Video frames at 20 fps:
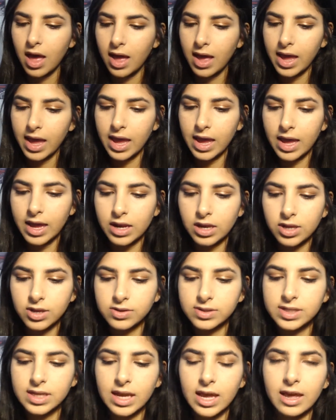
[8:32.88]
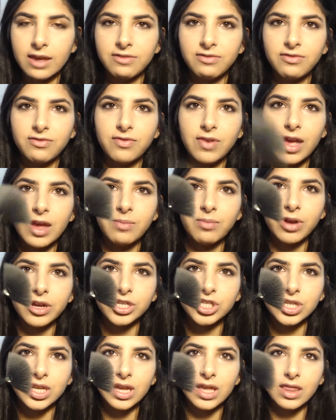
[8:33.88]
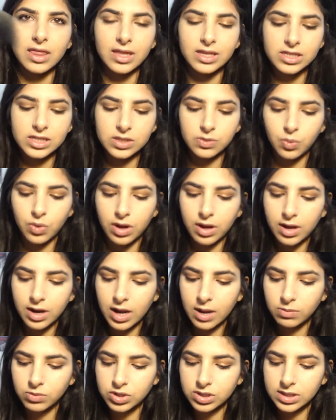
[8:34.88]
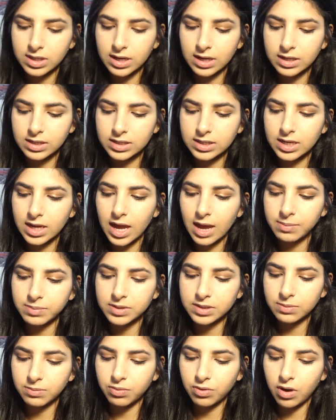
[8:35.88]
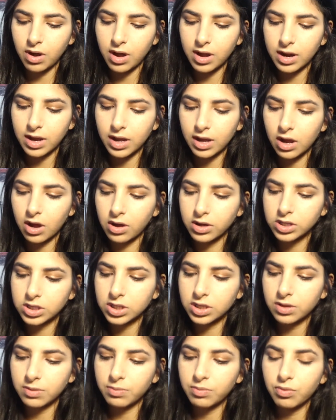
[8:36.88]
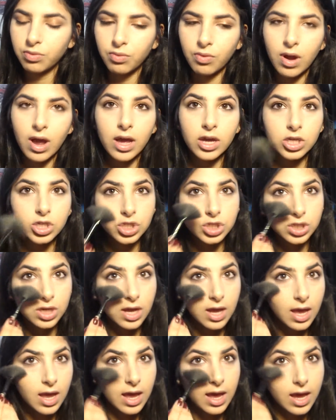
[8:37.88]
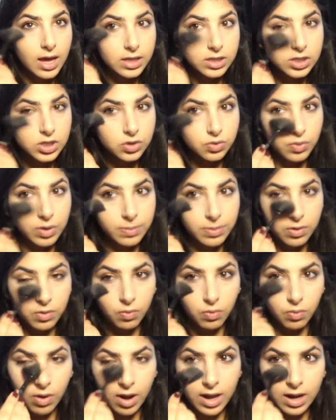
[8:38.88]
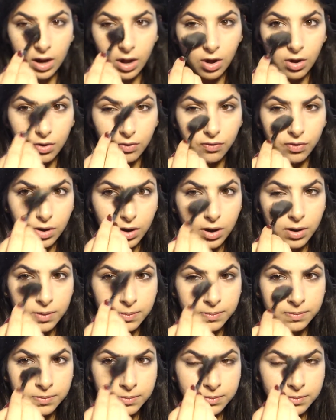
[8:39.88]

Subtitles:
And using a fan brush like this one, I'm just going to tap some product onto the brush and sweep it right over